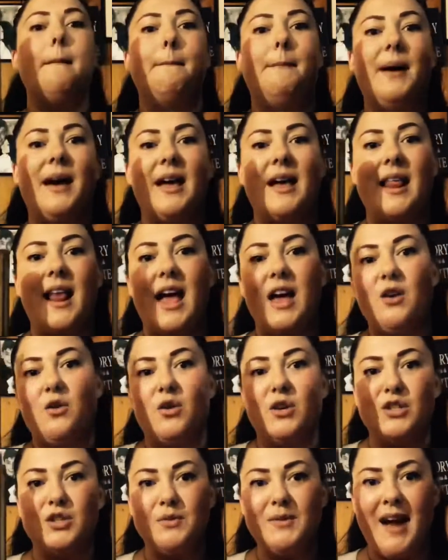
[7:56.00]
But I
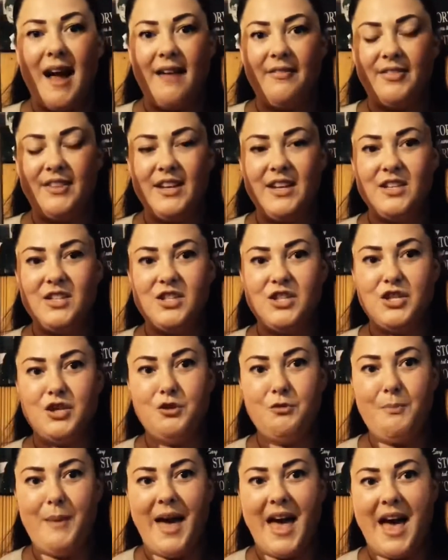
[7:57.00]
also got these
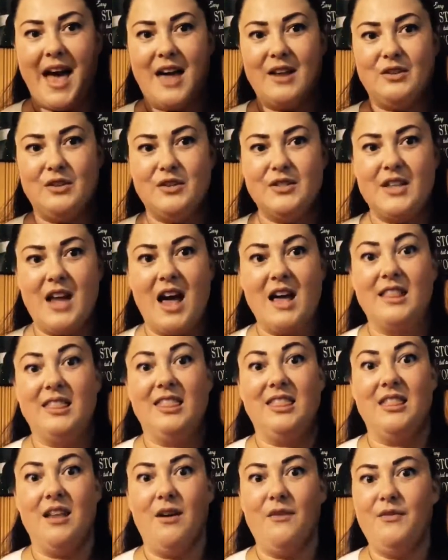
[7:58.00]
two panels. I
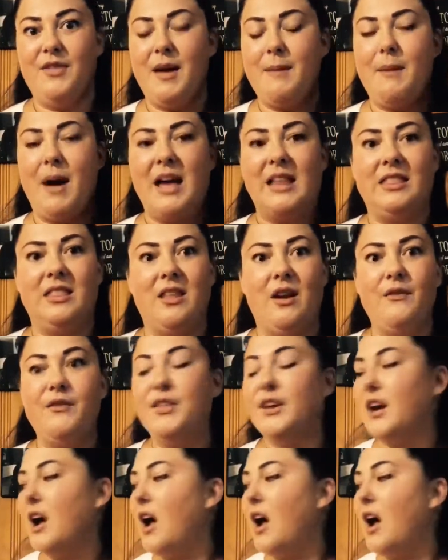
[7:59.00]
love them. I love the